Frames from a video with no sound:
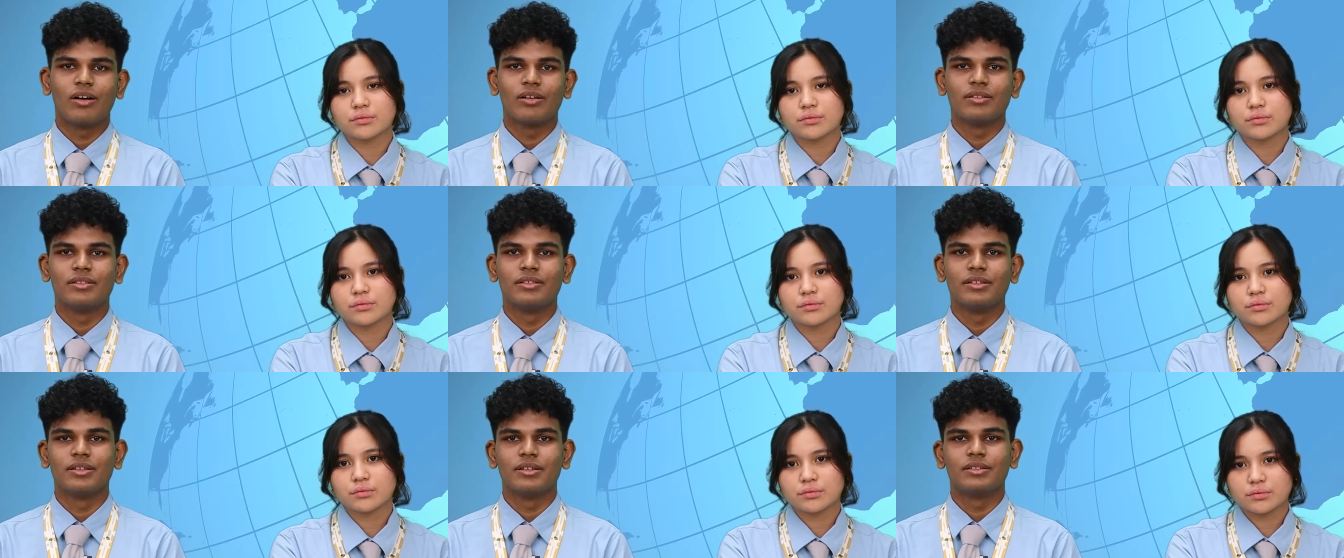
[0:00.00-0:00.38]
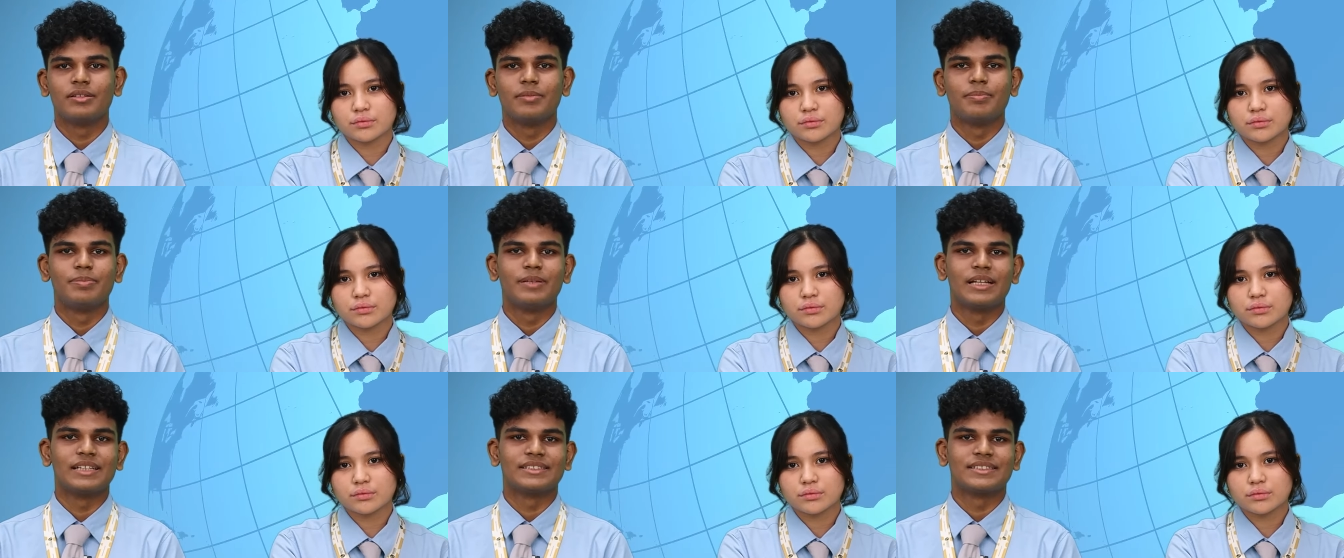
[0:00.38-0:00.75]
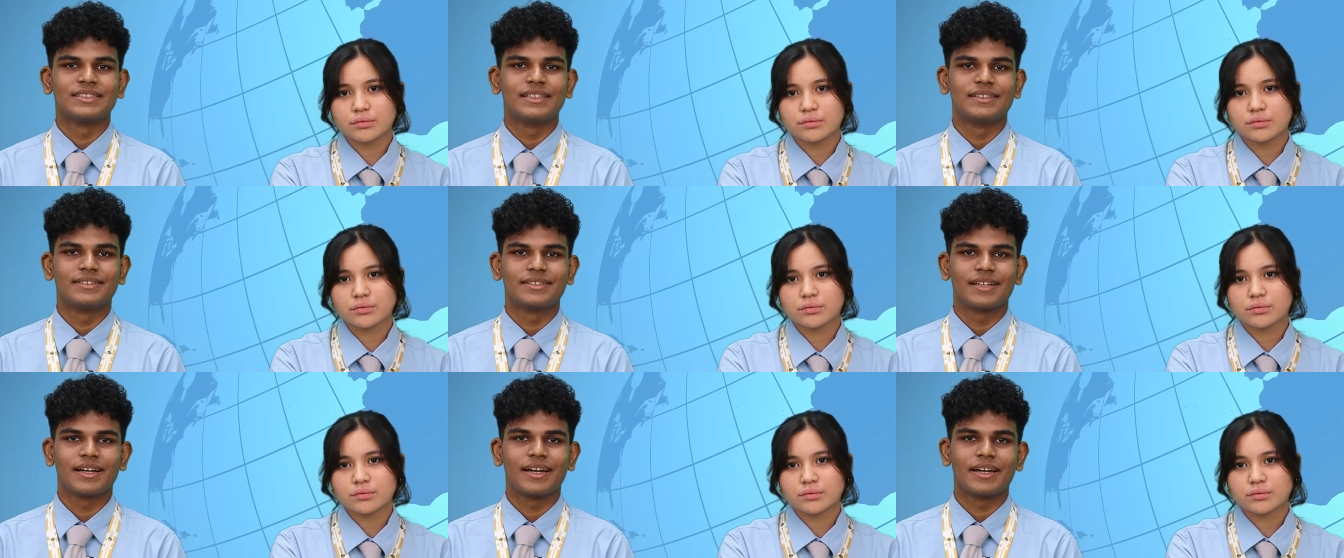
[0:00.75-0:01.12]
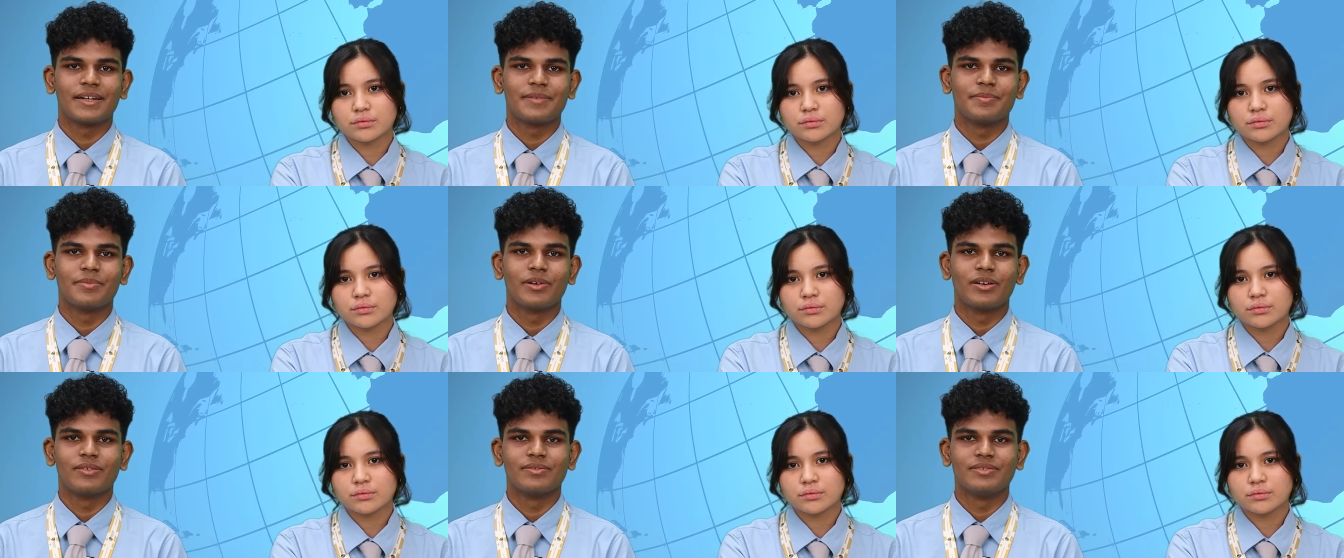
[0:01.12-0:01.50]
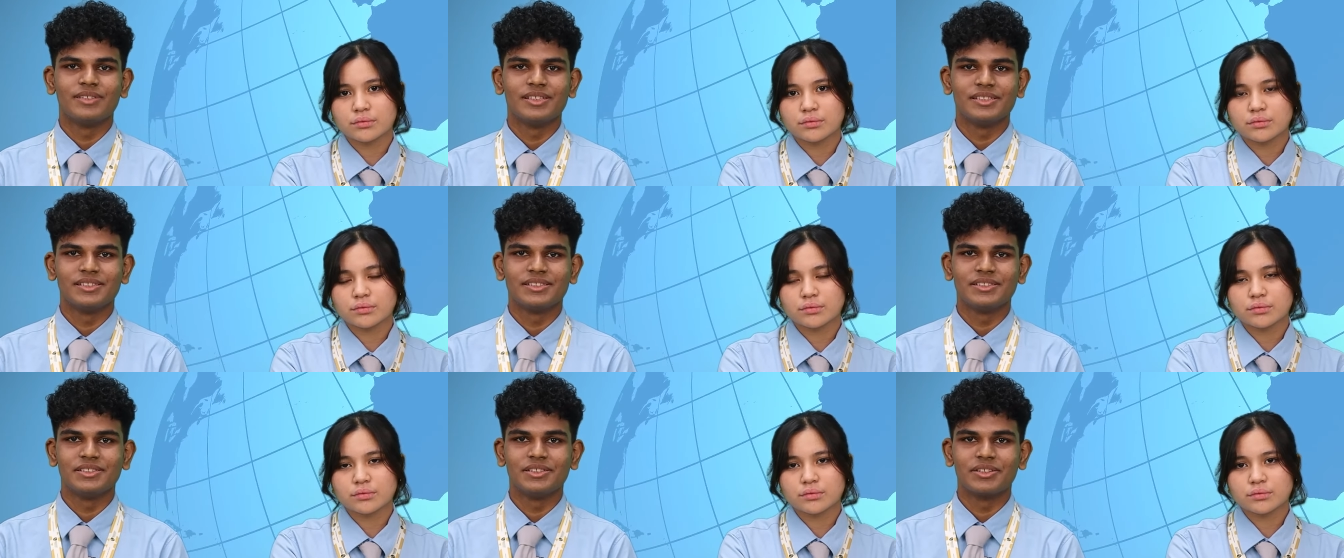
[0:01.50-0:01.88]
Speaker 1: on the blessed time of
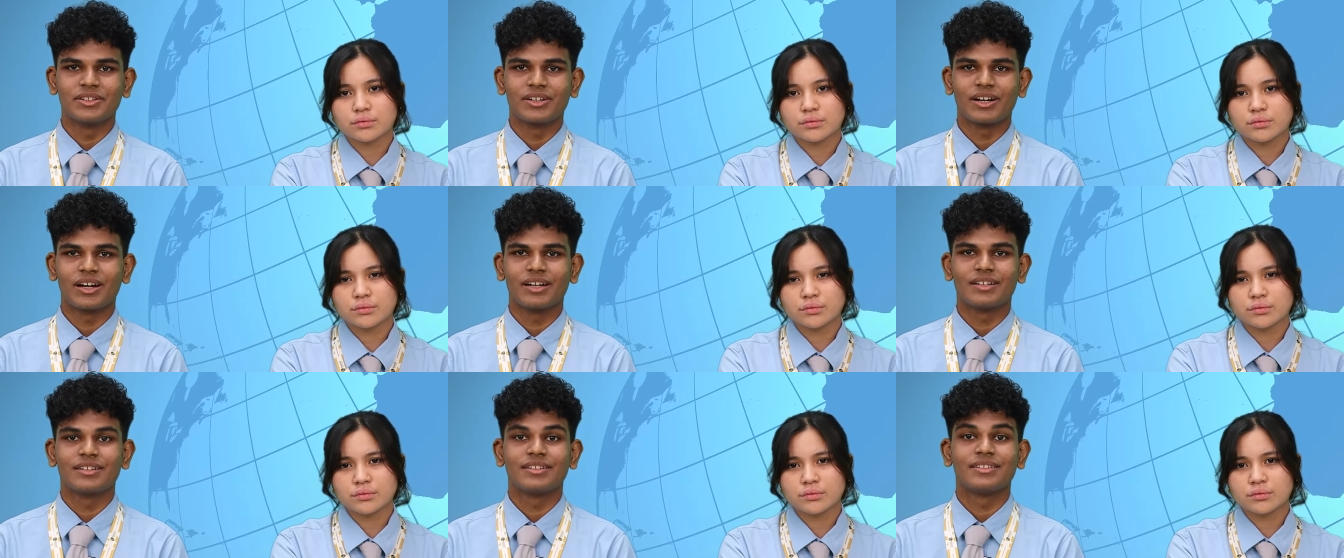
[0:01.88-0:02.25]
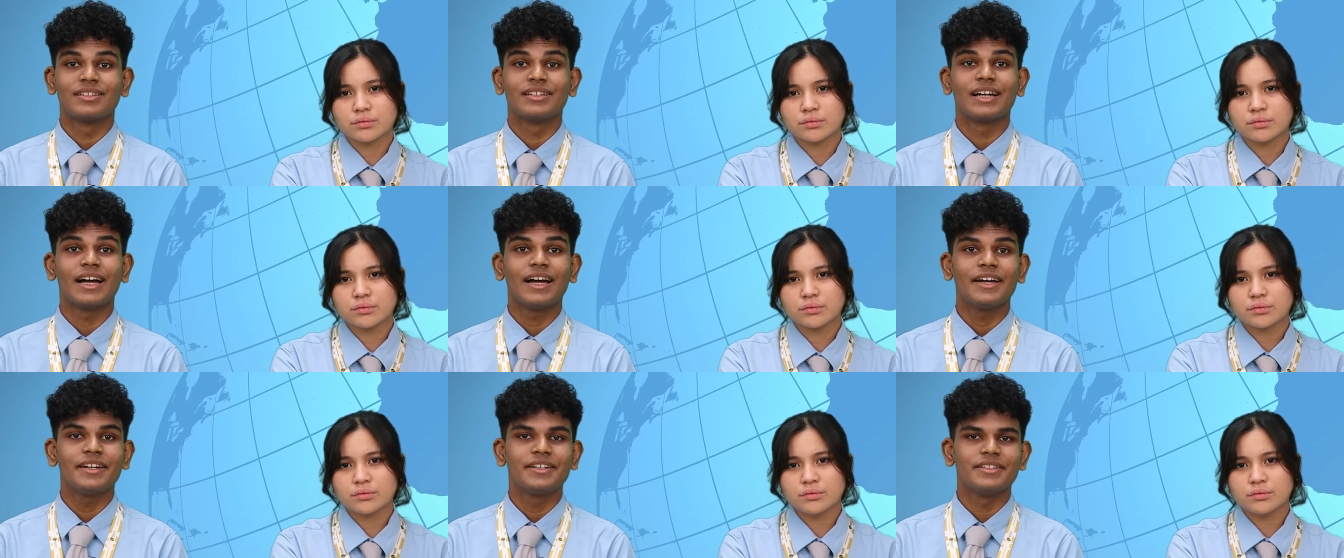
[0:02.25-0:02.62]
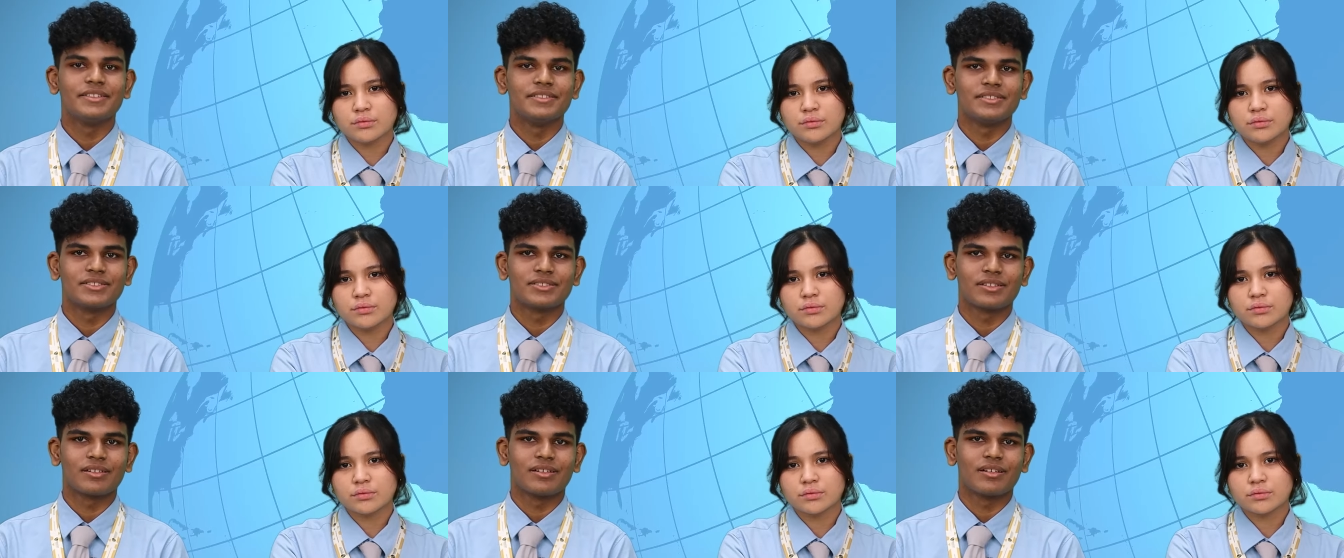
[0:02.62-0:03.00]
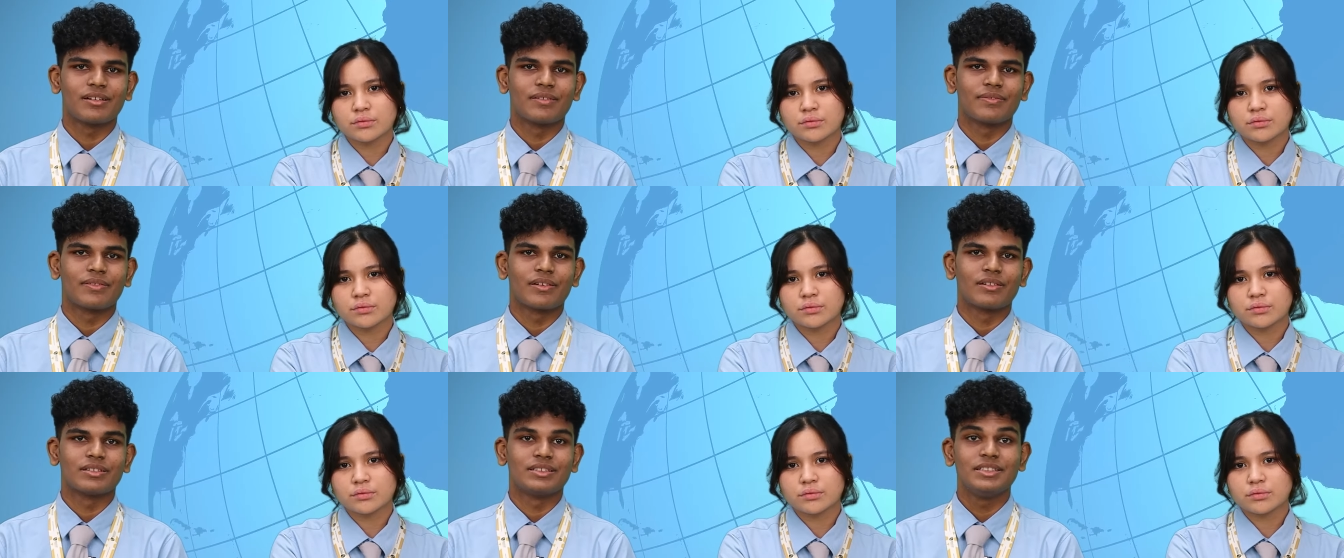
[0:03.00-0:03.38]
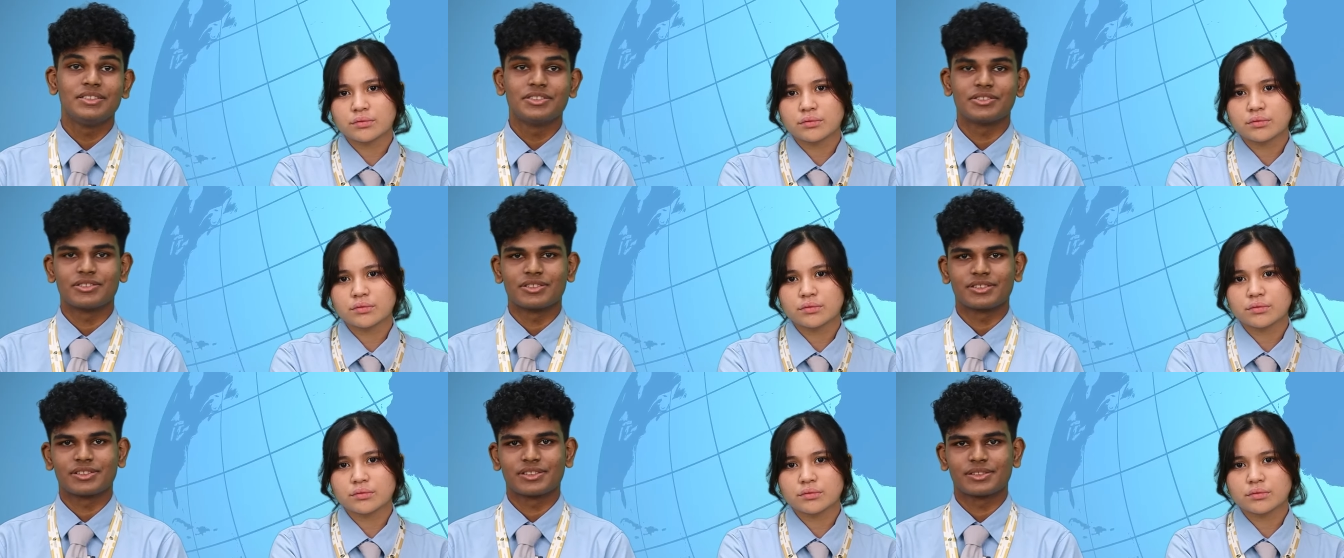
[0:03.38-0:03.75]
this year under the guidance of our
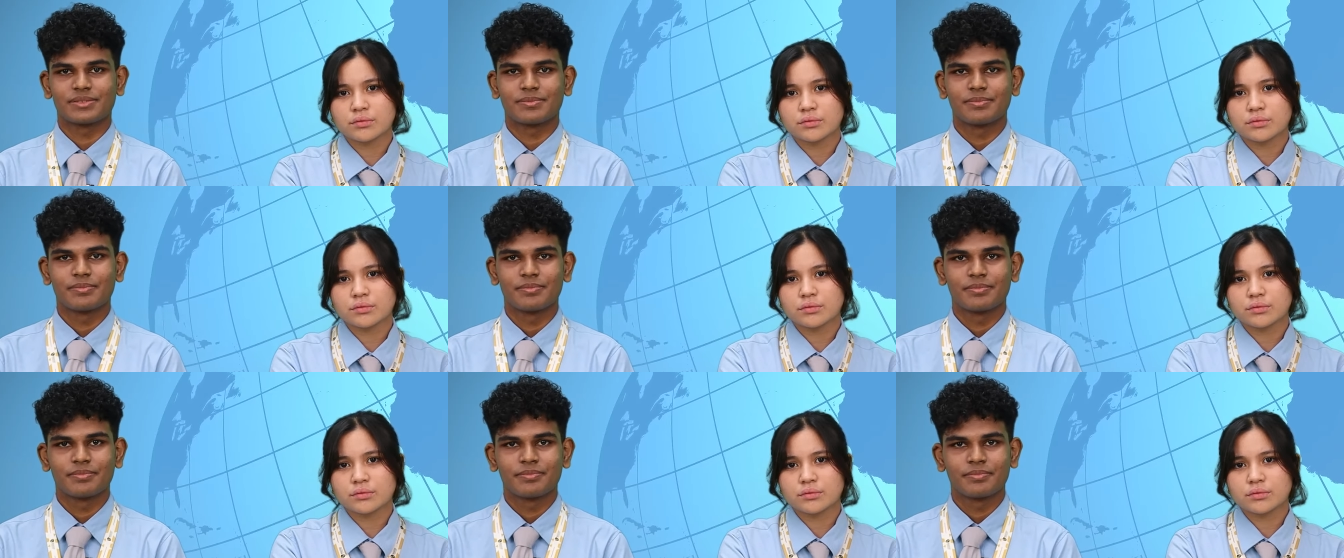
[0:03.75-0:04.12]
teachers.